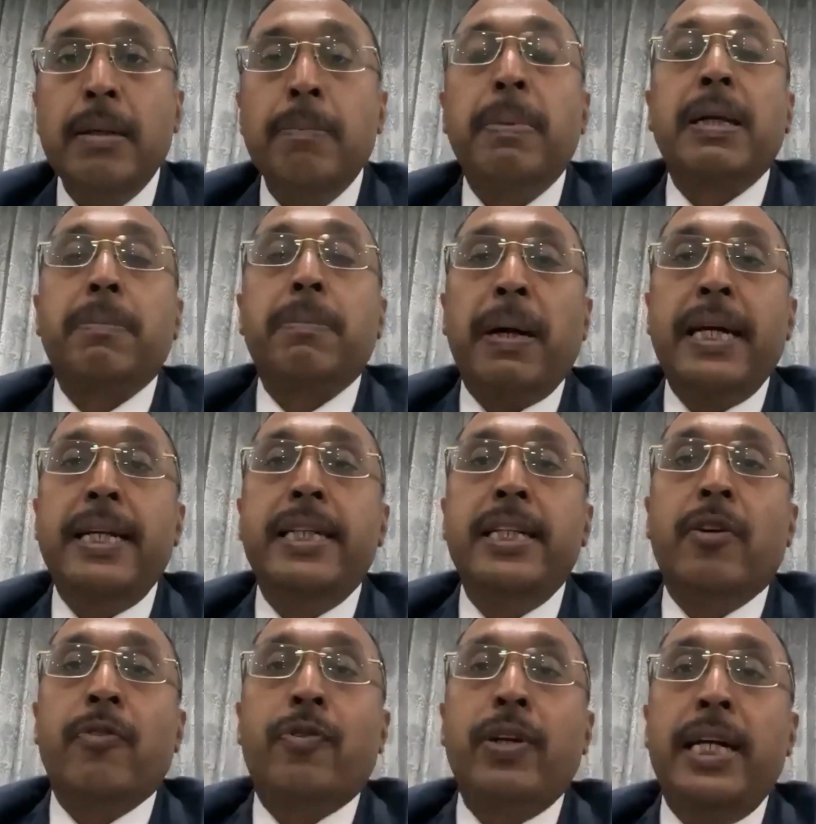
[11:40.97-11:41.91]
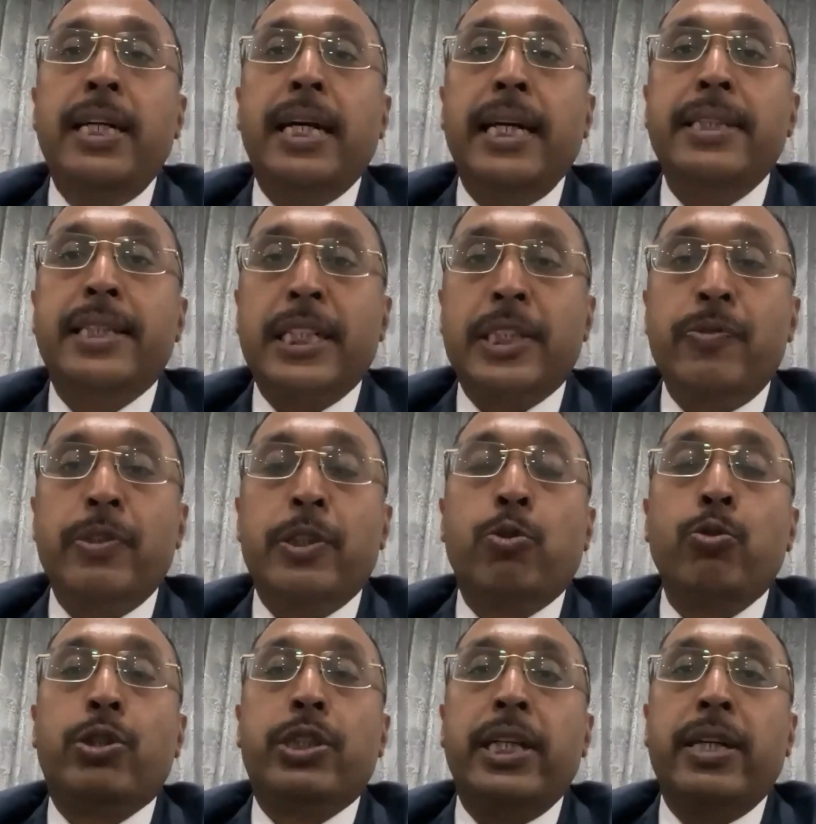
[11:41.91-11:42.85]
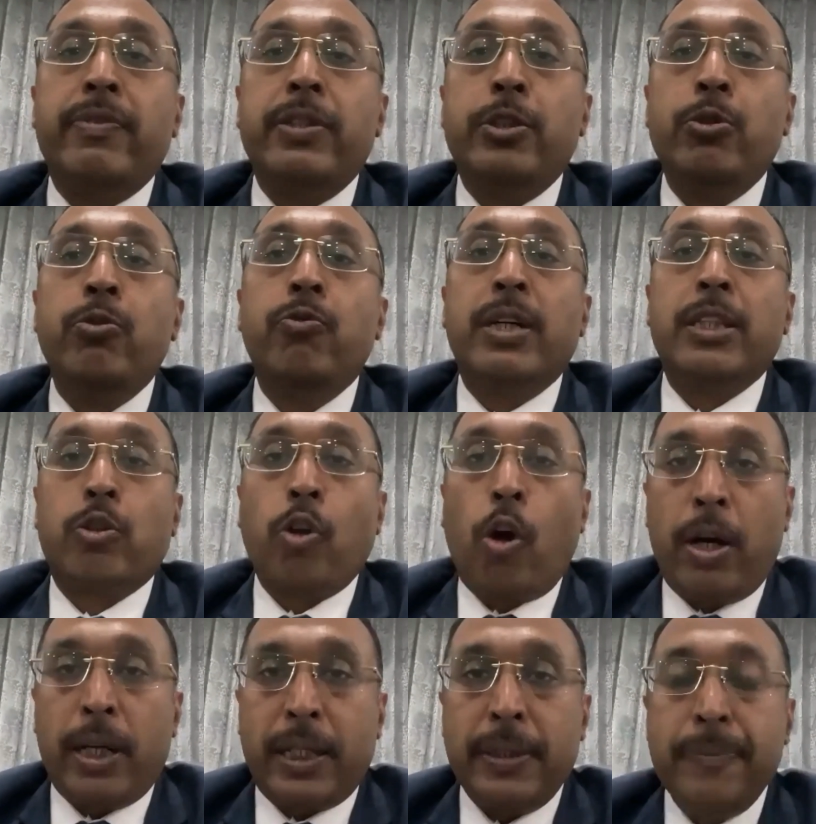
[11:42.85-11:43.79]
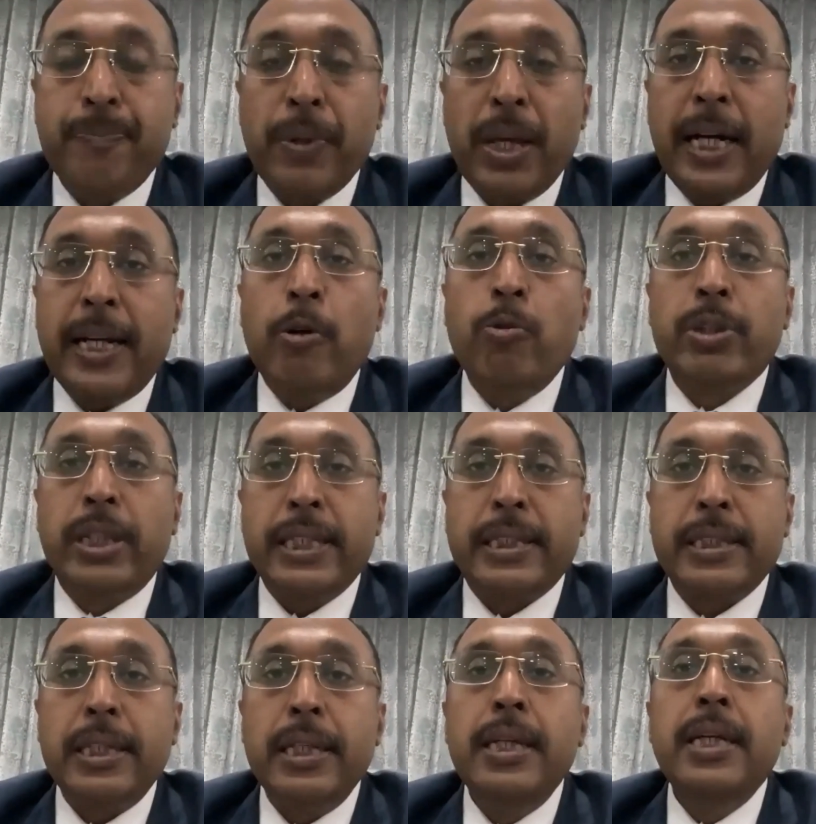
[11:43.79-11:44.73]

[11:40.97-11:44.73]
But my dear friend, I just wish to share with you one thought around this,